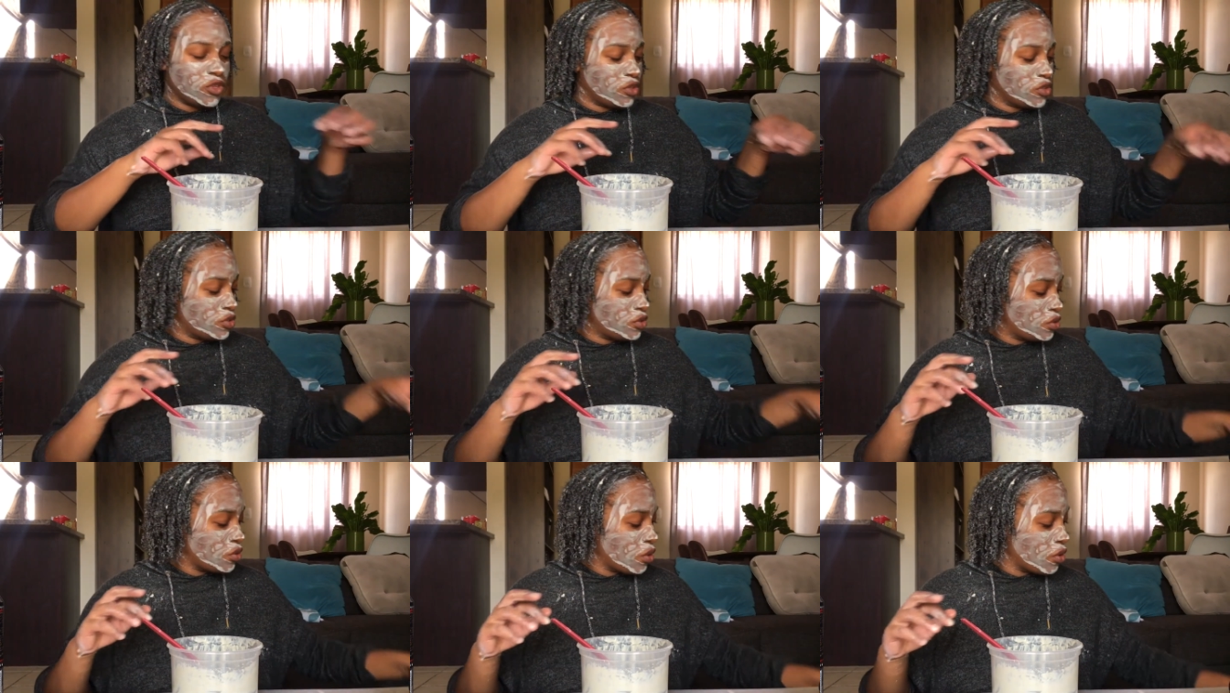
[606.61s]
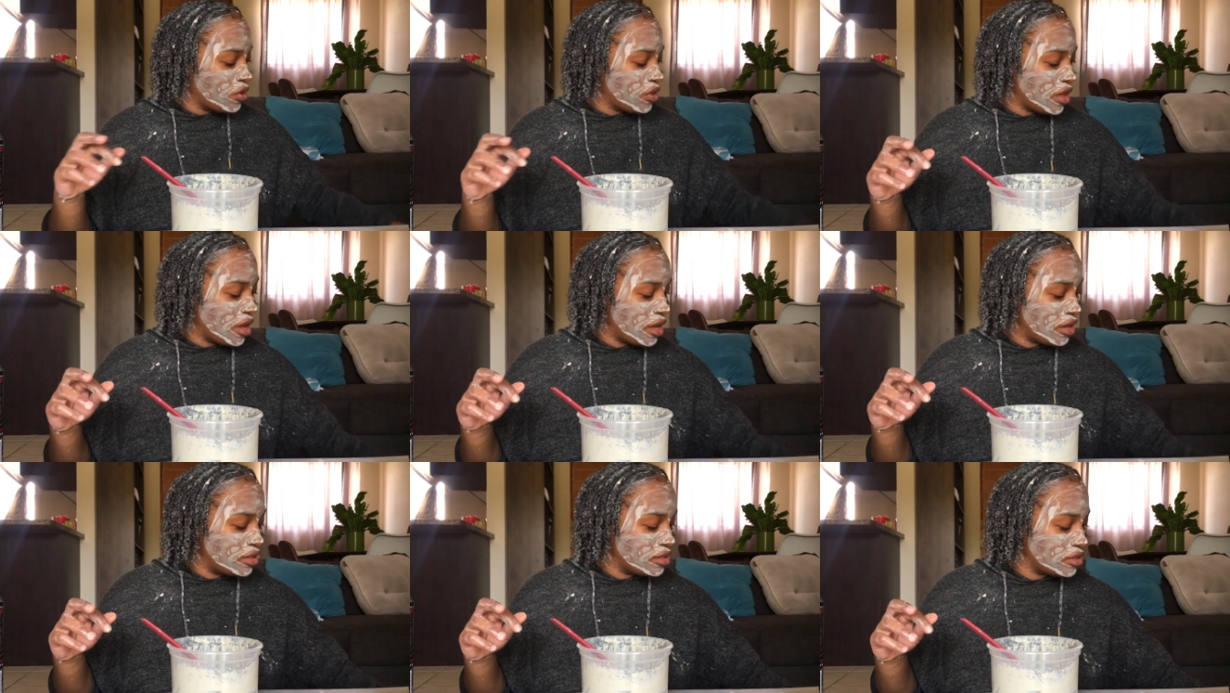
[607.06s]
store
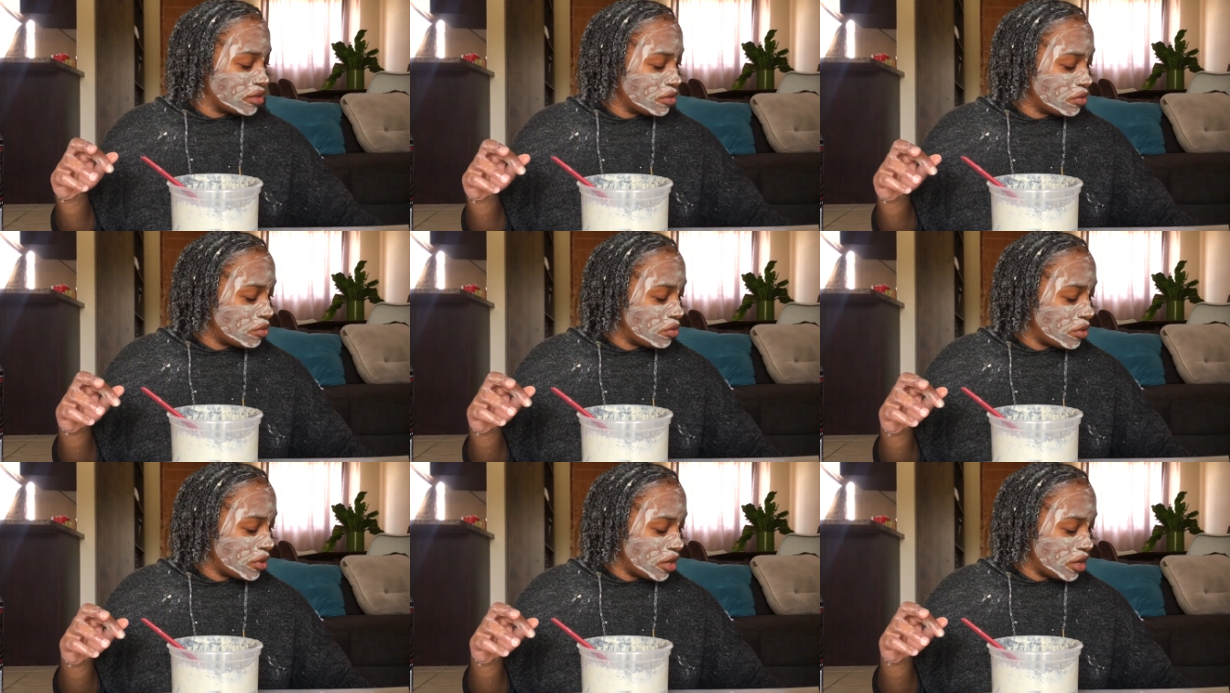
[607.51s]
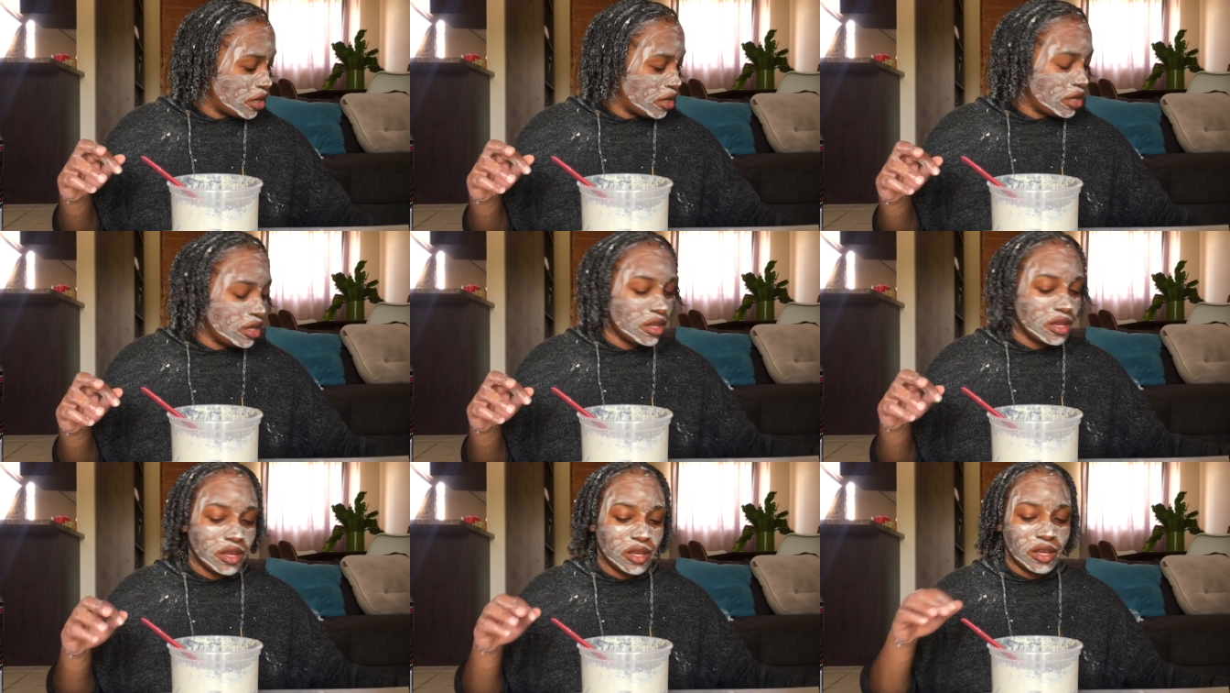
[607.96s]
that
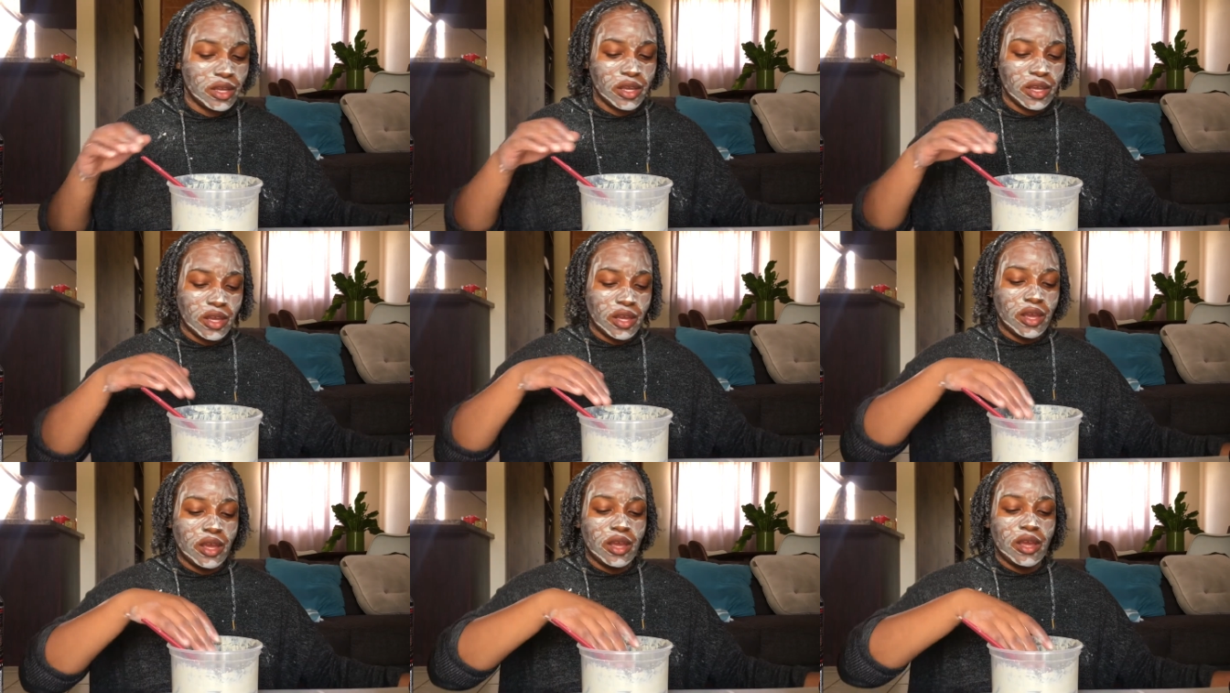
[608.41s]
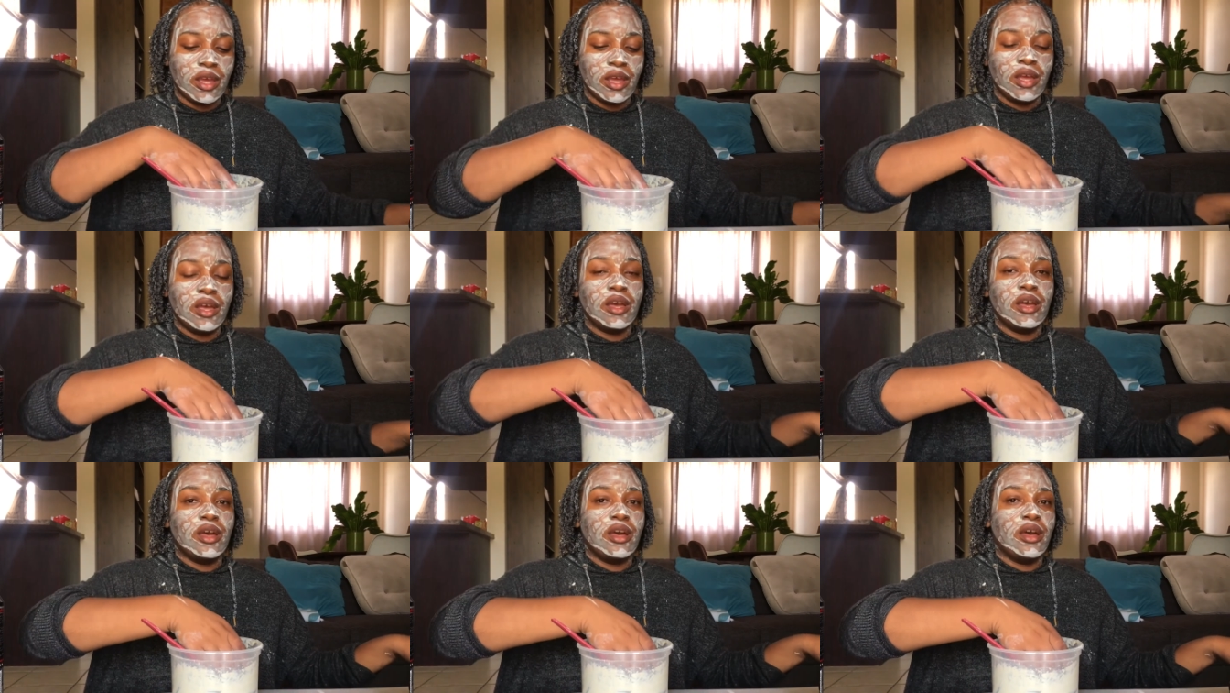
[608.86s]
away
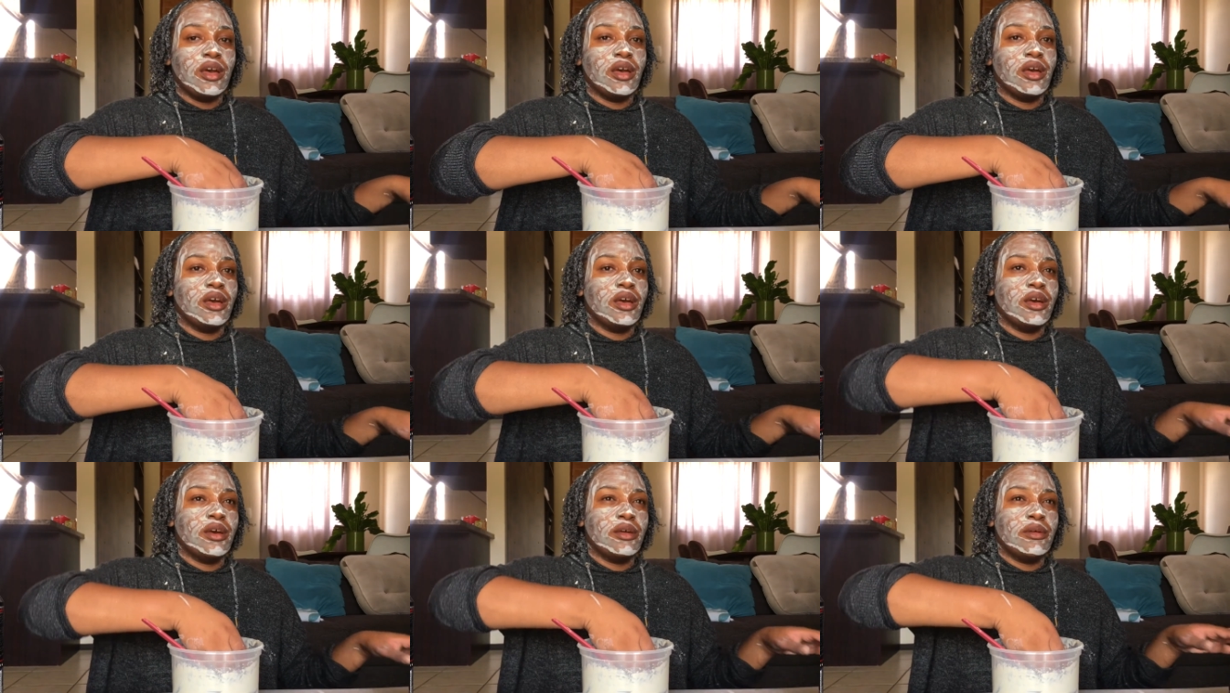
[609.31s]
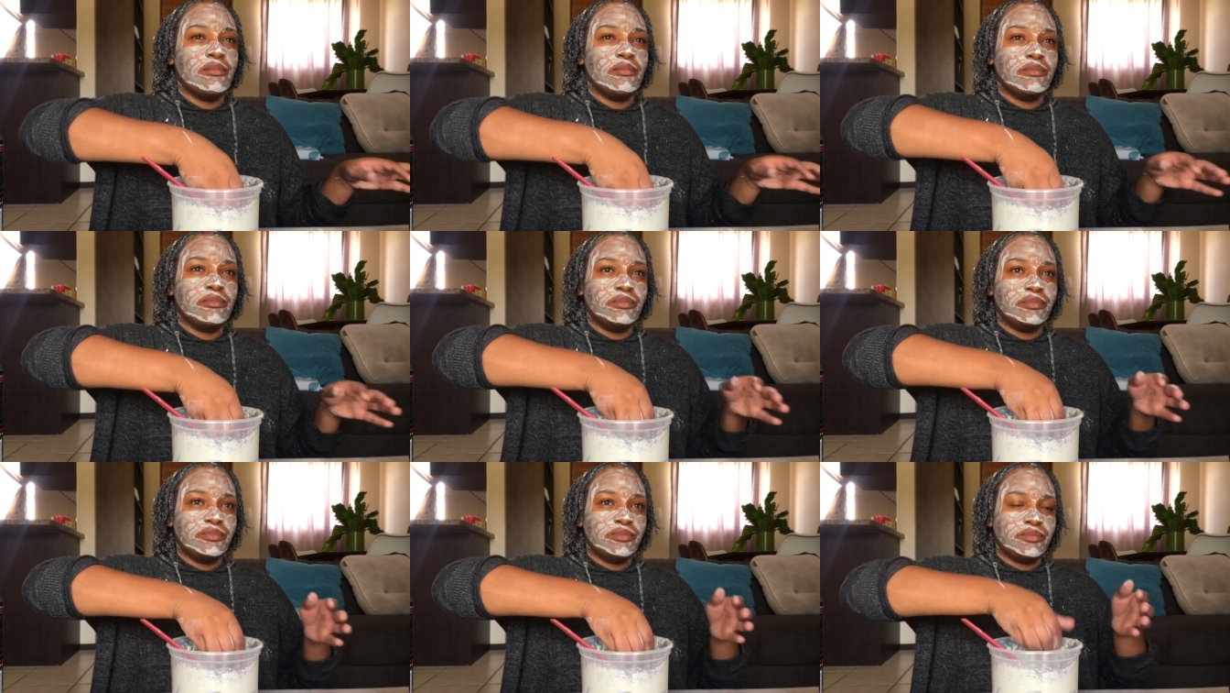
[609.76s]

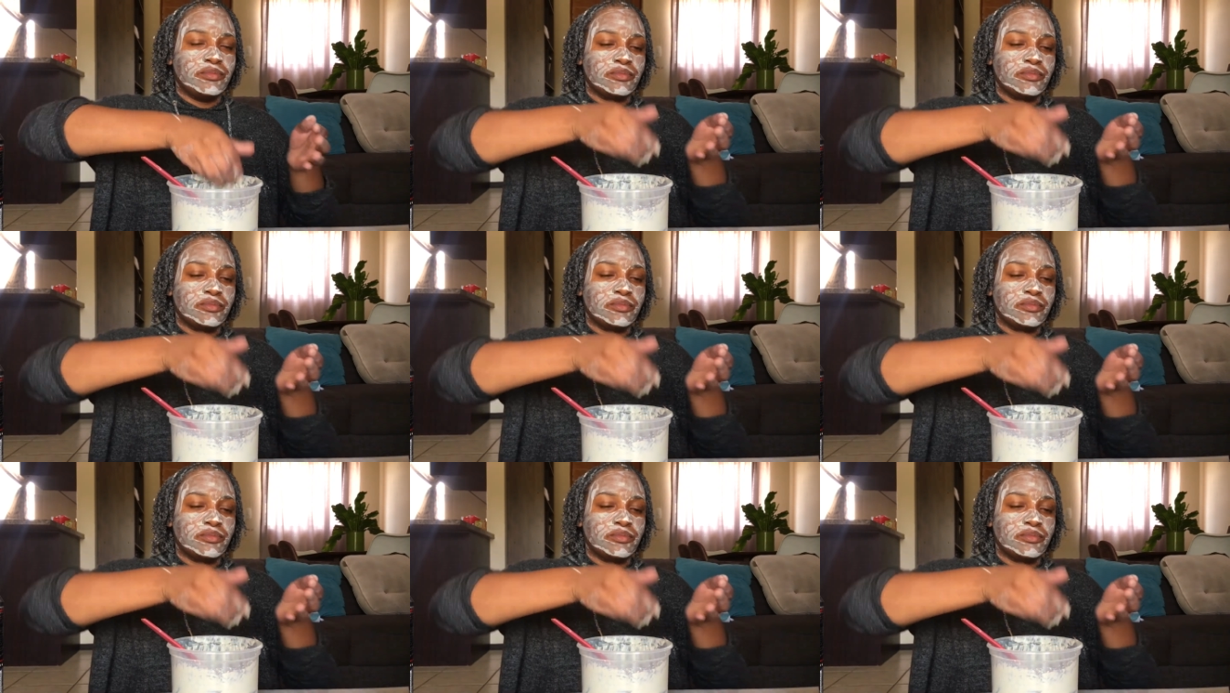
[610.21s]
um,